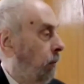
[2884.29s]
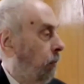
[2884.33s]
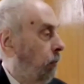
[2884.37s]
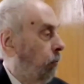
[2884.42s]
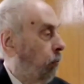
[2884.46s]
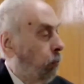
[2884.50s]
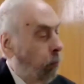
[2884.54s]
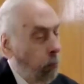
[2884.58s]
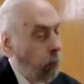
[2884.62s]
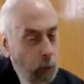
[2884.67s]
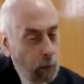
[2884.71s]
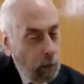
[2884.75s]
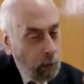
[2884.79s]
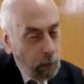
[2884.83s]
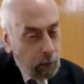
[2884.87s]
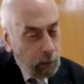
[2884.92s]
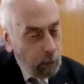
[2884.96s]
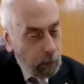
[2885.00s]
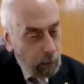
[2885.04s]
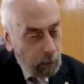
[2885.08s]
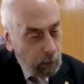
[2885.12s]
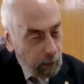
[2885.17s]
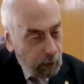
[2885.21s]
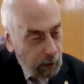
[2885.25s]
So
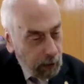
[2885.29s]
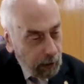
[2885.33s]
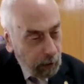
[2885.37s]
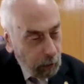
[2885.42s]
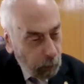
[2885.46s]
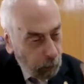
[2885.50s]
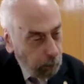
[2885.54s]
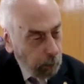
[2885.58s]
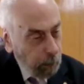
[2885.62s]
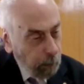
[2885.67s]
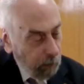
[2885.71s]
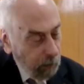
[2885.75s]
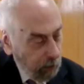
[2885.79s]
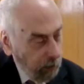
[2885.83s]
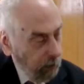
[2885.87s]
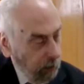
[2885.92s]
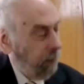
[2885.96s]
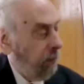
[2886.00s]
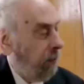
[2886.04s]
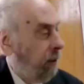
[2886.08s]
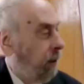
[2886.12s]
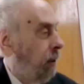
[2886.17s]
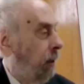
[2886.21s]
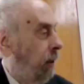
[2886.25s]
very
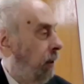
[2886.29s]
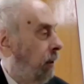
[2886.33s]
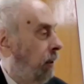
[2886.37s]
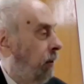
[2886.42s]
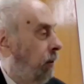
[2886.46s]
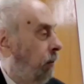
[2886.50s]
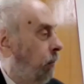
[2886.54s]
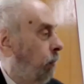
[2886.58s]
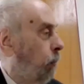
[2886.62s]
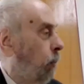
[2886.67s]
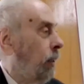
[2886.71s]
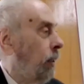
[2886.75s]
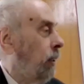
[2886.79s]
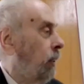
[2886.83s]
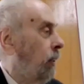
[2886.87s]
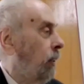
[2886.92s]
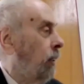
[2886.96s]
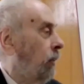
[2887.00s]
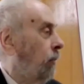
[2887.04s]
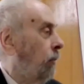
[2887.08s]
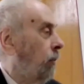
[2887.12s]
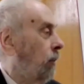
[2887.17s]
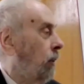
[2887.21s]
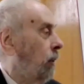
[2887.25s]
specifically, when
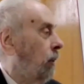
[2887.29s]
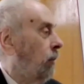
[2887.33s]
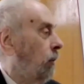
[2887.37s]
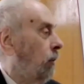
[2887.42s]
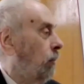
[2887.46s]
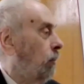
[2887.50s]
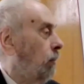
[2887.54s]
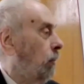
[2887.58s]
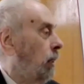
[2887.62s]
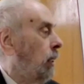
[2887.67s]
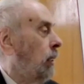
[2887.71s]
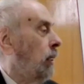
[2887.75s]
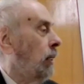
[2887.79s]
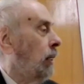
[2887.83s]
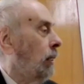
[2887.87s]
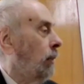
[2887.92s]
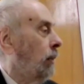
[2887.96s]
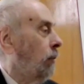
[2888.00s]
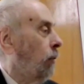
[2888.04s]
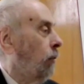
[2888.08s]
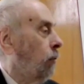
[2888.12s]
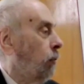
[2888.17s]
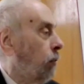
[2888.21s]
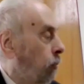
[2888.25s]
this meaning
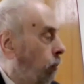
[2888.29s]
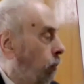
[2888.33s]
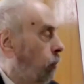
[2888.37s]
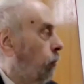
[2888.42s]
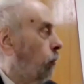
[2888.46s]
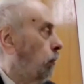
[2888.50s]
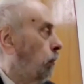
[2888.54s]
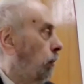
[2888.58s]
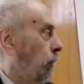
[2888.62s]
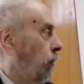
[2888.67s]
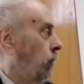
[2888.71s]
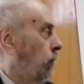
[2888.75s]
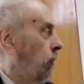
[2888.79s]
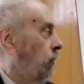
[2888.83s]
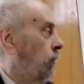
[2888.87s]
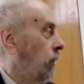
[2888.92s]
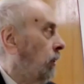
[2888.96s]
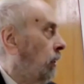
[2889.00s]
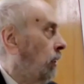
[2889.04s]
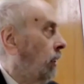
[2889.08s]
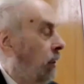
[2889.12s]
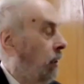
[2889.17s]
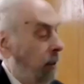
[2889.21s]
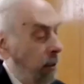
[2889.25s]
it is so
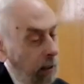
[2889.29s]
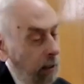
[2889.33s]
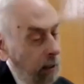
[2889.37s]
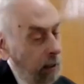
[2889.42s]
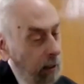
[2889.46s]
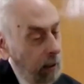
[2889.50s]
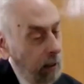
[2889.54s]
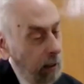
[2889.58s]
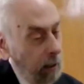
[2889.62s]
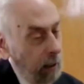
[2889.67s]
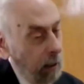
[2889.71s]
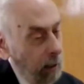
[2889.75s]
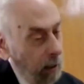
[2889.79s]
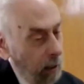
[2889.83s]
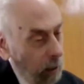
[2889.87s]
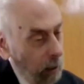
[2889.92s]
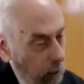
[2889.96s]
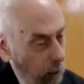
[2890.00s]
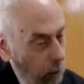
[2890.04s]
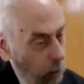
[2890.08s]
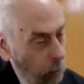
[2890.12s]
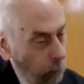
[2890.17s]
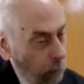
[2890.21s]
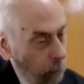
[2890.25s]
specifically
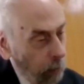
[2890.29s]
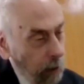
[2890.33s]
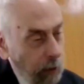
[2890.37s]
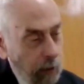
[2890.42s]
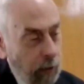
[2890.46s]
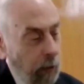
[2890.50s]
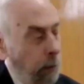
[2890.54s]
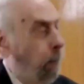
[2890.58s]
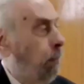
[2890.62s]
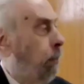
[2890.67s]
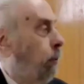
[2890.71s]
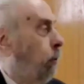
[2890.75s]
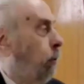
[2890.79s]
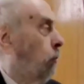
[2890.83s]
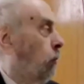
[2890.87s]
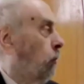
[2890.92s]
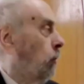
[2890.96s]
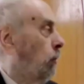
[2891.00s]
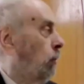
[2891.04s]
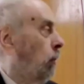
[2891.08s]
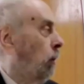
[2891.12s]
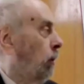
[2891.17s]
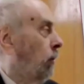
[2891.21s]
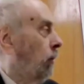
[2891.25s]
close, it's
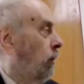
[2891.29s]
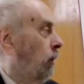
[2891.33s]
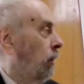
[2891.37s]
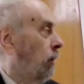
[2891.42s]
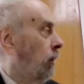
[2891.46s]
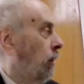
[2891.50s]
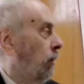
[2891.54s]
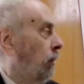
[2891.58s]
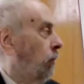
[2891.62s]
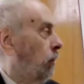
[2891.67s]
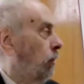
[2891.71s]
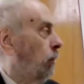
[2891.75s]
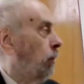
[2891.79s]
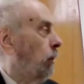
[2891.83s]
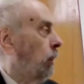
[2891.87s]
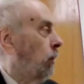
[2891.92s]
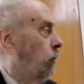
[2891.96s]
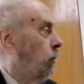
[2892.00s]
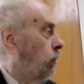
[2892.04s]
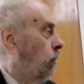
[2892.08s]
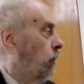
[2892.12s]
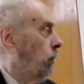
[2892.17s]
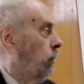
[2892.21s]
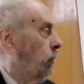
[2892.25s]
impossible that the
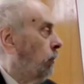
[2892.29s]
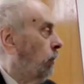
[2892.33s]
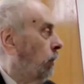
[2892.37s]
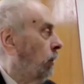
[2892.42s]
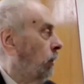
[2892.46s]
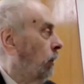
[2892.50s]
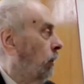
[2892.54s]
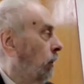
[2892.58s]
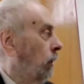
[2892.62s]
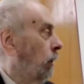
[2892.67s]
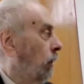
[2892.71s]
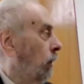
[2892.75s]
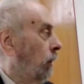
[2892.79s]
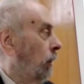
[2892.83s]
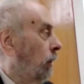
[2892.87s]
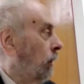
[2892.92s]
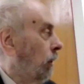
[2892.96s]
separation.